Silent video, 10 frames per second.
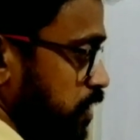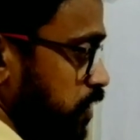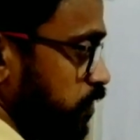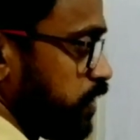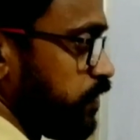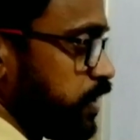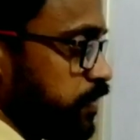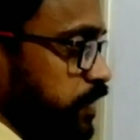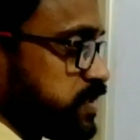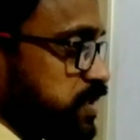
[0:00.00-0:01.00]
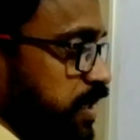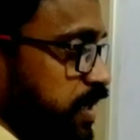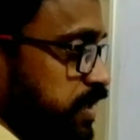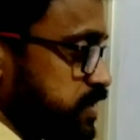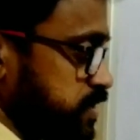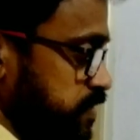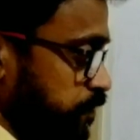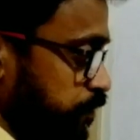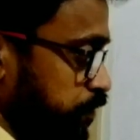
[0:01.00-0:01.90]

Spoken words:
Now derivative of x sin x,